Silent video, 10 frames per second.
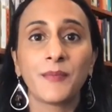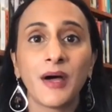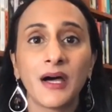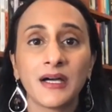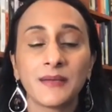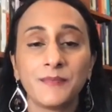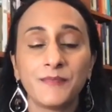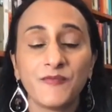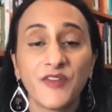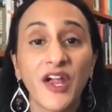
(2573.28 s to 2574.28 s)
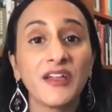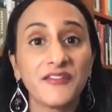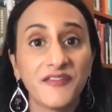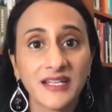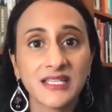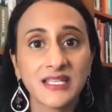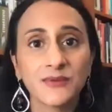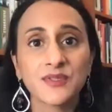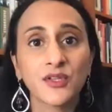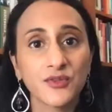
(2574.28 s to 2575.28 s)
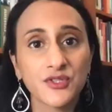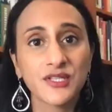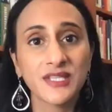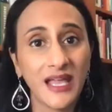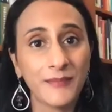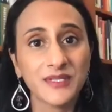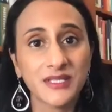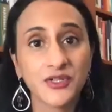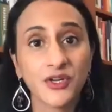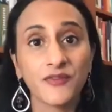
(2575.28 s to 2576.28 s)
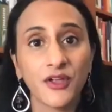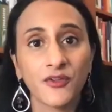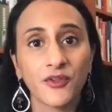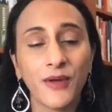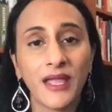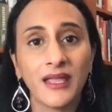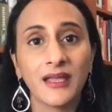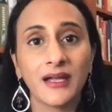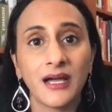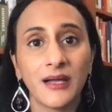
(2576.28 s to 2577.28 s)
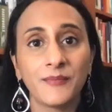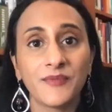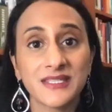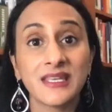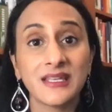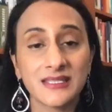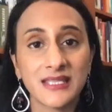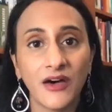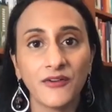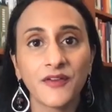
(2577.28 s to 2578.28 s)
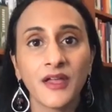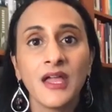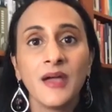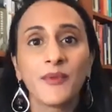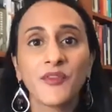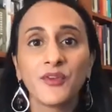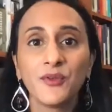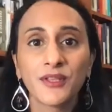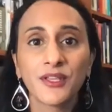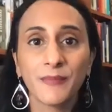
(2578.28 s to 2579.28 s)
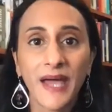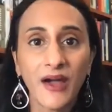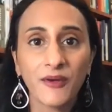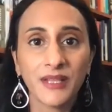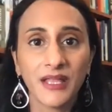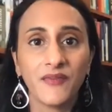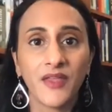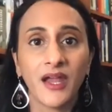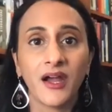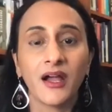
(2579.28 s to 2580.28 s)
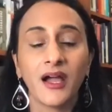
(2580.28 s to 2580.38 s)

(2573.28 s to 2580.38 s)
um, very affected. It was closer to the epicenter of the earthquake, um, the city itself. But the nuclear power plant there,